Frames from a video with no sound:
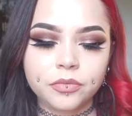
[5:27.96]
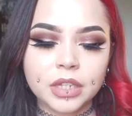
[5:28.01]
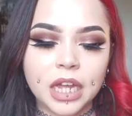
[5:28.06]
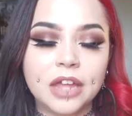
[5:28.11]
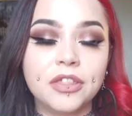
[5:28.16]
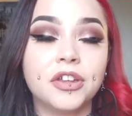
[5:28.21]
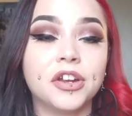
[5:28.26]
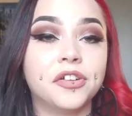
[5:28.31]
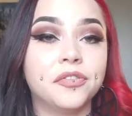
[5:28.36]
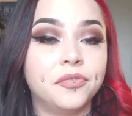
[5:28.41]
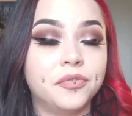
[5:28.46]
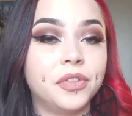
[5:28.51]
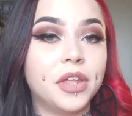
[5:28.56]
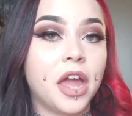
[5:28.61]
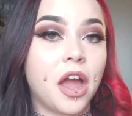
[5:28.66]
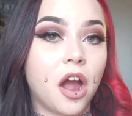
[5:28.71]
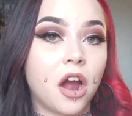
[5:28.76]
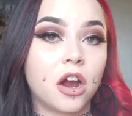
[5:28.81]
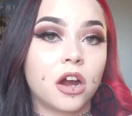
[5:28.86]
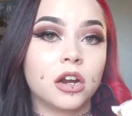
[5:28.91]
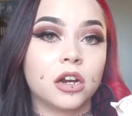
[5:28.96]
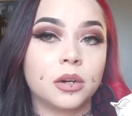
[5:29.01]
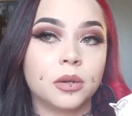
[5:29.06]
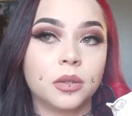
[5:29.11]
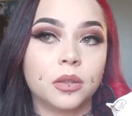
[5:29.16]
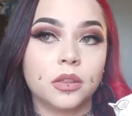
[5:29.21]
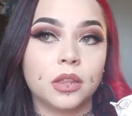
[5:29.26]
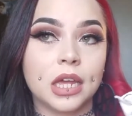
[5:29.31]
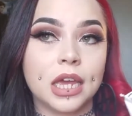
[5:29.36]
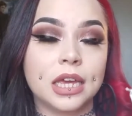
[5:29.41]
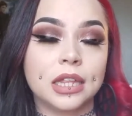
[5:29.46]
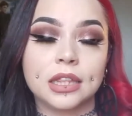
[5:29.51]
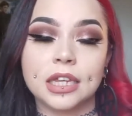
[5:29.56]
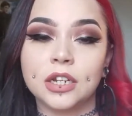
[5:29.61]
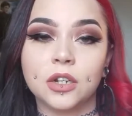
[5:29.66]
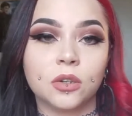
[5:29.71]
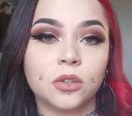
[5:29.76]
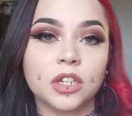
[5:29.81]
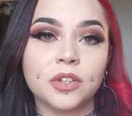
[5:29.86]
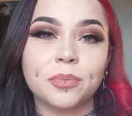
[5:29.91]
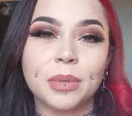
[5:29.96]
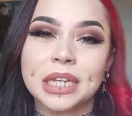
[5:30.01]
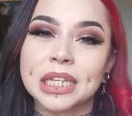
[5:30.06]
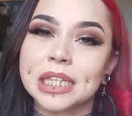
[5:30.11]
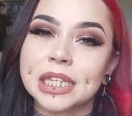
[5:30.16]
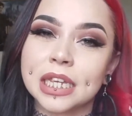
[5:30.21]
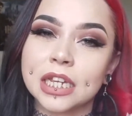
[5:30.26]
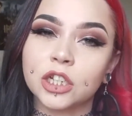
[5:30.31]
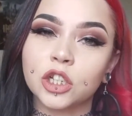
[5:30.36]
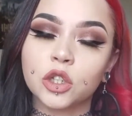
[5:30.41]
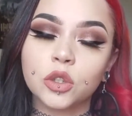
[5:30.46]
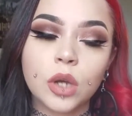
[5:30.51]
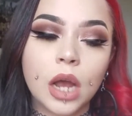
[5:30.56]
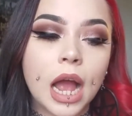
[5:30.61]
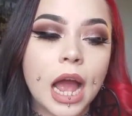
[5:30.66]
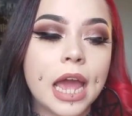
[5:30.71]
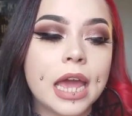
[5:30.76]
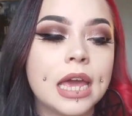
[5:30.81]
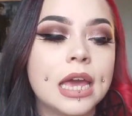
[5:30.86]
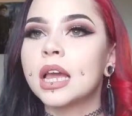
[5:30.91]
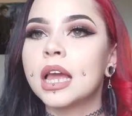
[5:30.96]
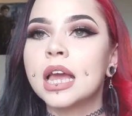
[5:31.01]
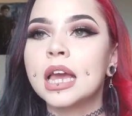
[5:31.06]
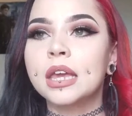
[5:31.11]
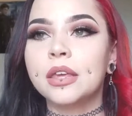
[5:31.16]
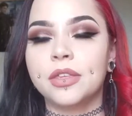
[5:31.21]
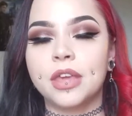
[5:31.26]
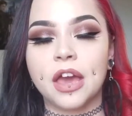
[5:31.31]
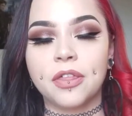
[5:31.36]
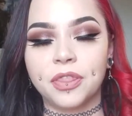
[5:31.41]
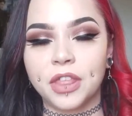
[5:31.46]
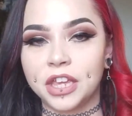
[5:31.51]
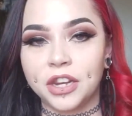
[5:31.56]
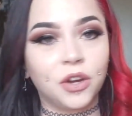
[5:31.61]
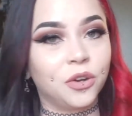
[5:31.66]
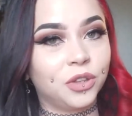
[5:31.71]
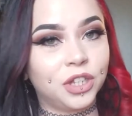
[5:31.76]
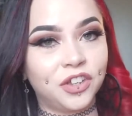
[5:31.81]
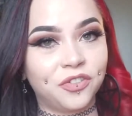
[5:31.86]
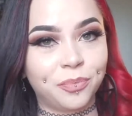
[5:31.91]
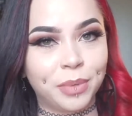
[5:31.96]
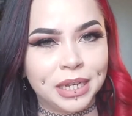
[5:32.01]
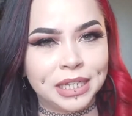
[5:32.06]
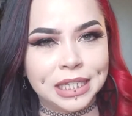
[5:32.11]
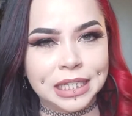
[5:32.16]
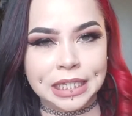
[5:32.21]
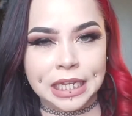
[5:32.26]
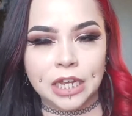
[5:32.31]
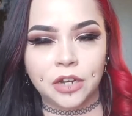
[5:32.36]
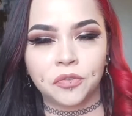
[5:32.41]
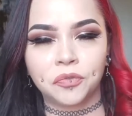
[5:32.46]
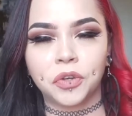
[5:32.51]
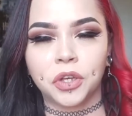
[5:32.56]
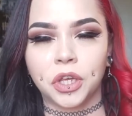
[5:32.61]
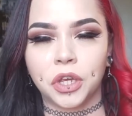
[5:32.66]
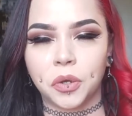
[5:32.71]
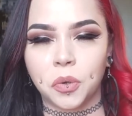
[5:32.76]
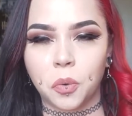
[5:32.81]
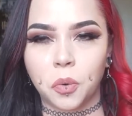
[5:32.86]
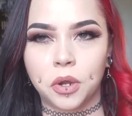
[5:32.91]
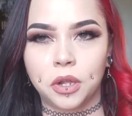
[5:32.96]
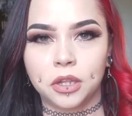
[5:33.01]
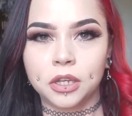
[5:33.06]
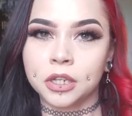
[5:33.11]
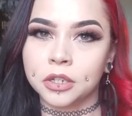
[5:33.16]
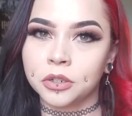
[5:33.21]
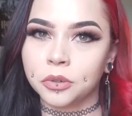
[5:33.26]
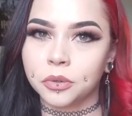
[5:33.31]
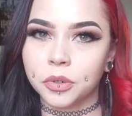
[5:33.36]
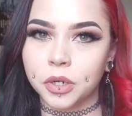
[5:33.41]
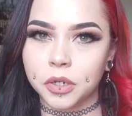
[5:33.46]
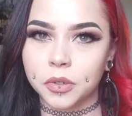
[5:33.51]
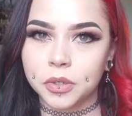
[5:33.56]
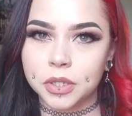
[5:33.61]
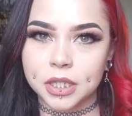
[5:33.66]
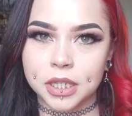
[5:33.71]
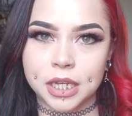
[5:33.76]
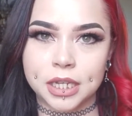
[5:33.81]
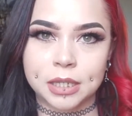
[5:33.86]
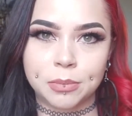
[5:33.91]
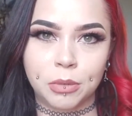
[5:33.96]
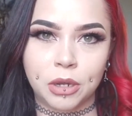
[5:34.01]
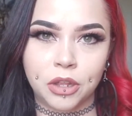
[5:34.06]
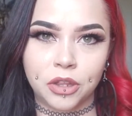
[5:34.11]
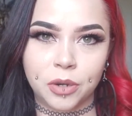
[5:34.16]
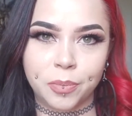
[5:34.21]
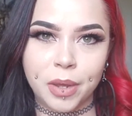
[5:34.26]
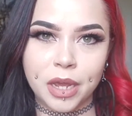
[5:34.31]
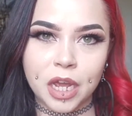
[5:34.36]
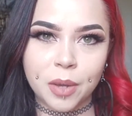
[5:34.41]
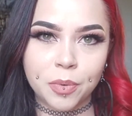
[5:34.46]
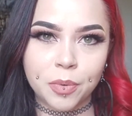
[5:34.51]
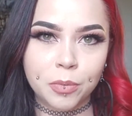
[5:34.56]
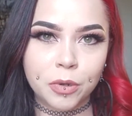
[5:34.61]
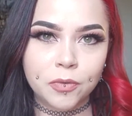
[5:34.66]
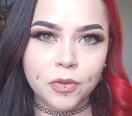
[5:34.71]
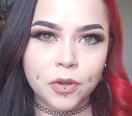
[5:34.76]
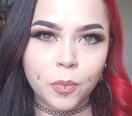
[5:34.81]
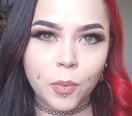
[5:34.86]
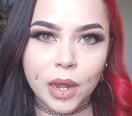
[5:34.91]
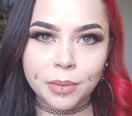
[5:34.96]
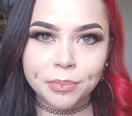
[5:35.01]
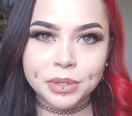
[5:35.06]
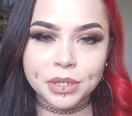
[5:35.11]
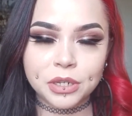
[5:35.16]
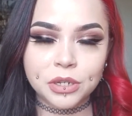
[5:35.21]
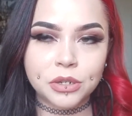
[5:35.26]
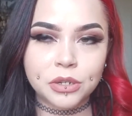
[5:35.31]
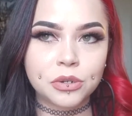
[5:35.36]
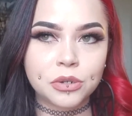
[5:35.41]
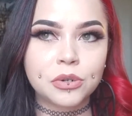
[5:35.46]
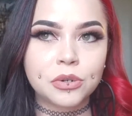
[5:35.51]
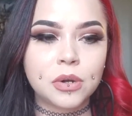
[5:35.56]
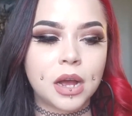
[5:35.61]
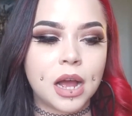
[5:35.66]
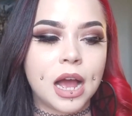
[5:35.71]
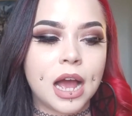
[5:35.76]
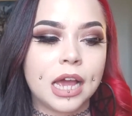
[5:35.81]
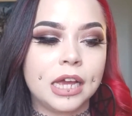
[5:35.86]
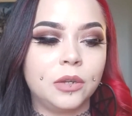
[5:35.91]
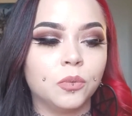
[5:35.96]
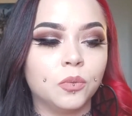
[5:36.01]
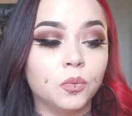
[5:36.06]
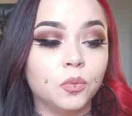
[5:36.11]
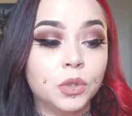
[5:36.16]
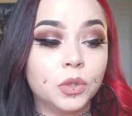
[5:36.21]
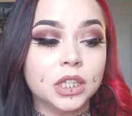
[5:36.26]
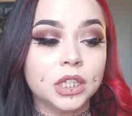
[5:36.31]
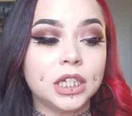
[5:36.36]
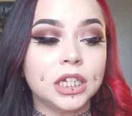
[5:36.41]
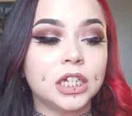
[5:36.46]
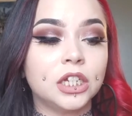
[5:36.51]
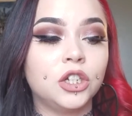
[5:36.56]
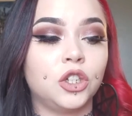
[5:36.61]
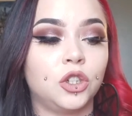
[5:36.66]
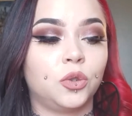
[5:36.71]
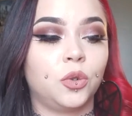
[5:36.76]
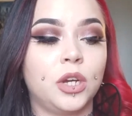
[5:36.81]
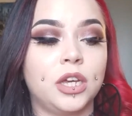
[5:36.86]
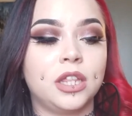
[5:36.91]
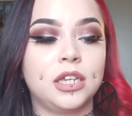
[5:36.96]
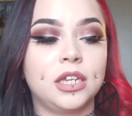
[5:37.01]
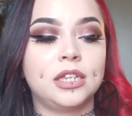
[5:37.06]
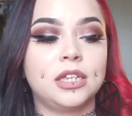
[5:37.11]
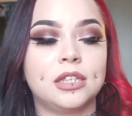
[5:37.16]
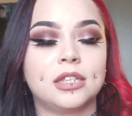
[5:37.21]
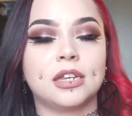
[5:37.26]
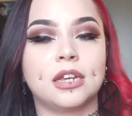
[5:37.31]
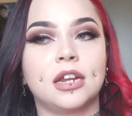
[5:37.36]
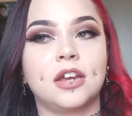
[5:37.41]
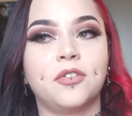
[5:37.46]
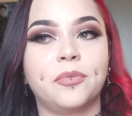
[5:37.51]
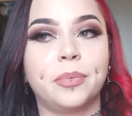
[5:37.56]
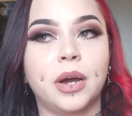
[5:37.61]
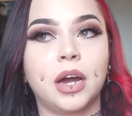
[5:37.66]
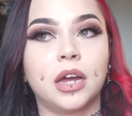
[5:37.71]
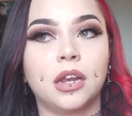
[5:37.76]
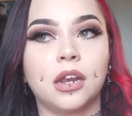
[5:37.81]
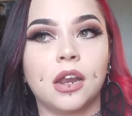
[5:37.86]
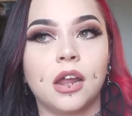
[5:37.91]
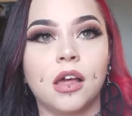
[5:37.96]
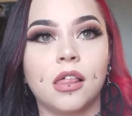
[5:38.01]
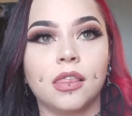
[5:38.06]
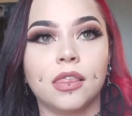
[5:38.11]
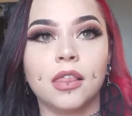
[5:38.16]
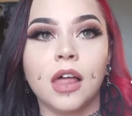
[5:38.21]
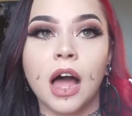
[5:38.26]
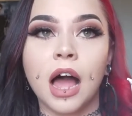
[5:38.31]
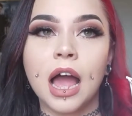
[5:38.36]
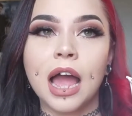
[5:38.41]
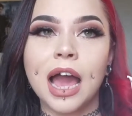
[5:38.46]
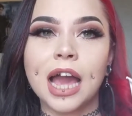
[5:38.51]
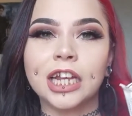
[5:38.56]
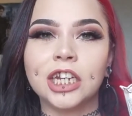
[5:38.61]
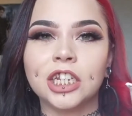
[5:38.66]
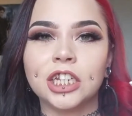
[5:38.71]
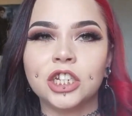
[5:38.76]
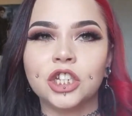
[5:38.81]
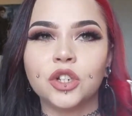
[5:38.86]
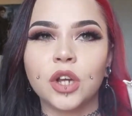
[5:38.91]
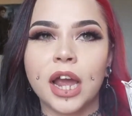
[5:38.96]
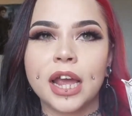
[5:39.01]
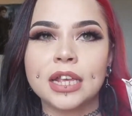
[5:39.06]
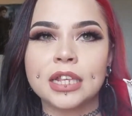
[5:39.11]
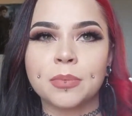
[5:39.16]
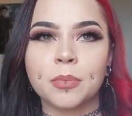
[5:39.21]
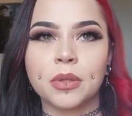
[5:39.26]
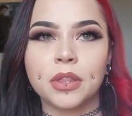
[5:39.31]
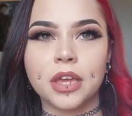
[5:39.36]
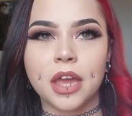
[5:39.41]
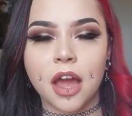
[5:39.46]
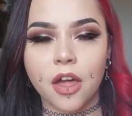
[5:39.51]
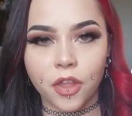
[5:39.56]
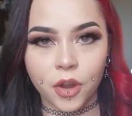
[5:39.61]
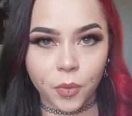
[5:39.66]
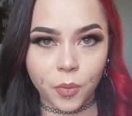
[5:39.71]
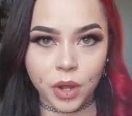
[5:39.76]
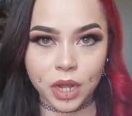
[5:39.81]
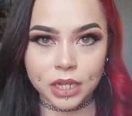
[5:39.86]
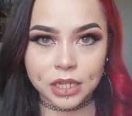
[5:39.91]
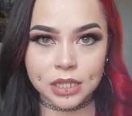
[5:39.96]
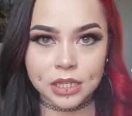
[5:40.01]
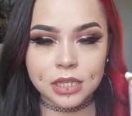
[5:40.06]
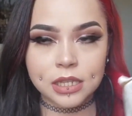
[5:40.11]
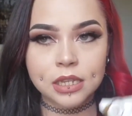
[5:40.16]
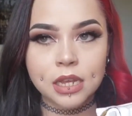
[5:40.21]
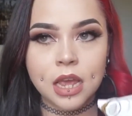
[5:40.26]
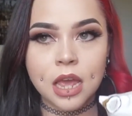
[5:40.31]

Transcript: And they are, like, they don't leave my skin dry, yet they don't leave my skin feeling oily and gross like some other makeup removing wipes do. I really enjoy these, and I've gotten a lot. I did try some of the other ones.